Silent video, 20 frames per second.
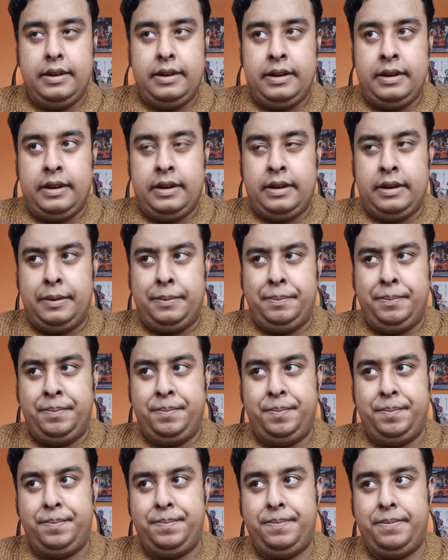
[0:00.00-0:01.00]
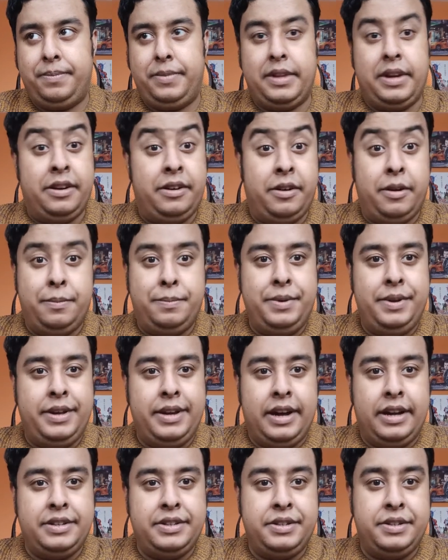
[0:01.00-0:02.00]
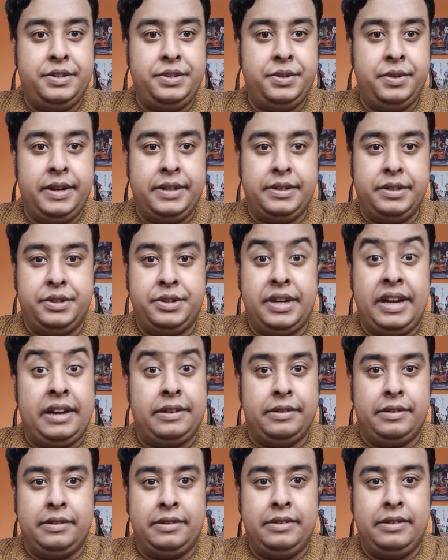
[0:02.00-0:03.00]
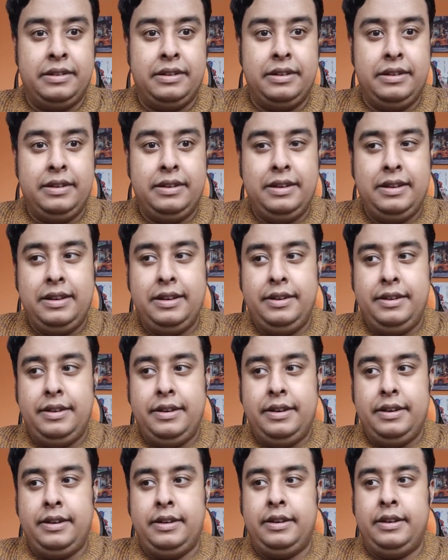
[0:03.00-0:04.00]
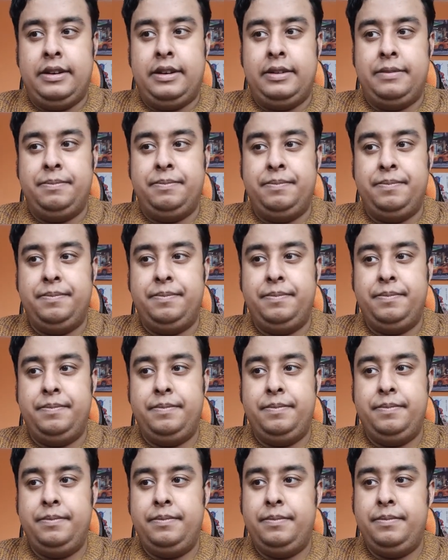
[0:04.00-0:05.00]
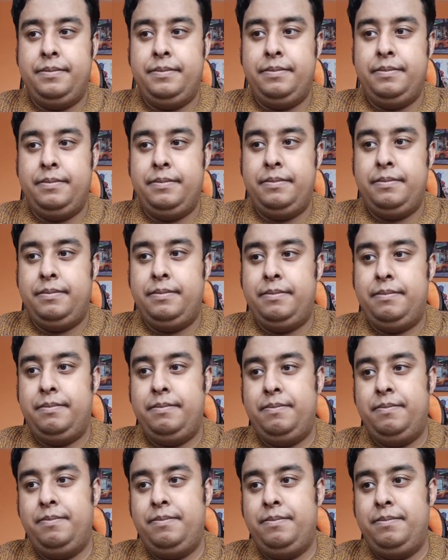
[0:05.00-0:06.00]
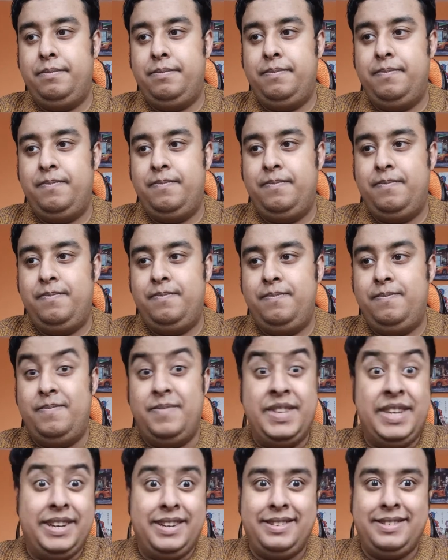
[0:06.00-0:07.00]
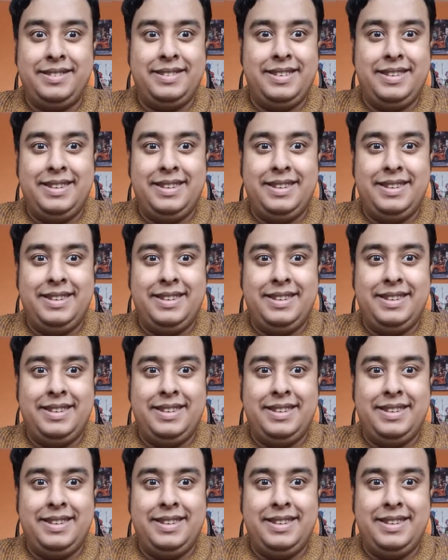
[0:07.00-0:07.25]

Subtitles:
I hope you guys are enjoying the channel. Yeah.